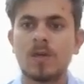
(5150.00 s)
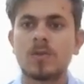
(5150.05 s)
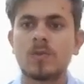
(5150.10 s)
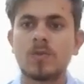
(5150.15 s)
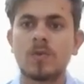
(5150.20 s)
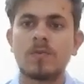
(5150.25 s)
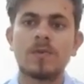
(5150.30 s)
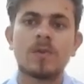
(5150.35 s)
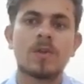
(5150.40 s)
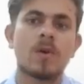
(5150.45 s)

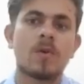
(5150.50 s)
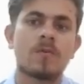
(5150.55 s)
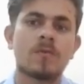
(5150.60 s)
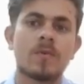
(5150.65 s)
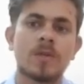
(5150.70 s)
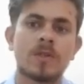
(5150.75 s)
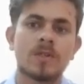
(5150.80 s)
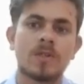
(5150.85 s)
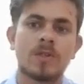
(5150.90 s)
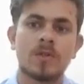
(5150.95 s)
so without
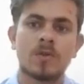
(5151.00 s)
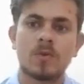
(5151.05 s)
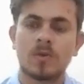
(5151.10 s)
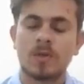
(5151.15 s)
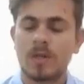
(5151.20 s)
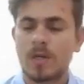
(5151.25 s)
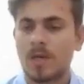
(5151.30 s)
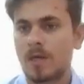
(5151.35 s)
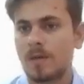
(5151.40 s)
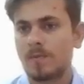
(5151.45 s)
wasting your
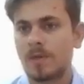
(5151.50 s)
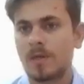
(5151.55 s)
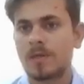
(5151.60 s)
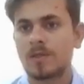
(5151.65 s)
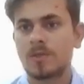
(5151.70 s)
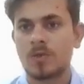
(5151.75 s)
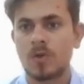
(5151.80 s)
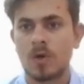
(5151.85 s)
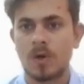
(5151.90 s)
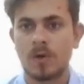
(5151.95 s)
time
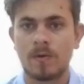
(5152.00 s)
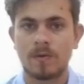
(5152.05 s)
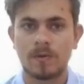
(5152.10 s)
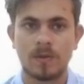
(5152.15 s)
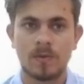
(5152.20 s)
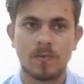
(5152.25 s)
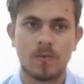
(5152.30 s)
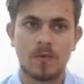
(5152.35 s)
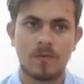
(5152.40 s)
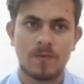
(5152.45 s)
let's talk about
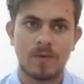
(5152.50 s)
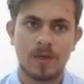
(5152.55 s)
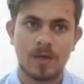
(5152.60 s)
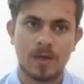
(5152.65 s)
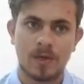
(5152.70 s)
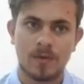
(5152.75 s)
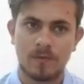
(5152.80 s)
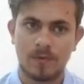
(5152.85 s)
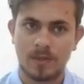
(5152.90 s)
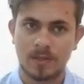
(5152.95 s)
the movie
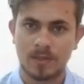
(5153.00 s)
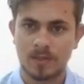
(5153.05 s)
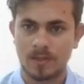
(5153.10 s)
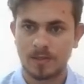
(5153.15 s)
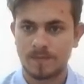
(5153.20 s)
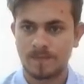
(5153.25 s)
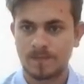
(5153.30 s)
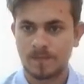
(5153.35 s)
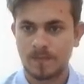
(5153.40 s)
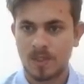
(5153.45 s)
conviction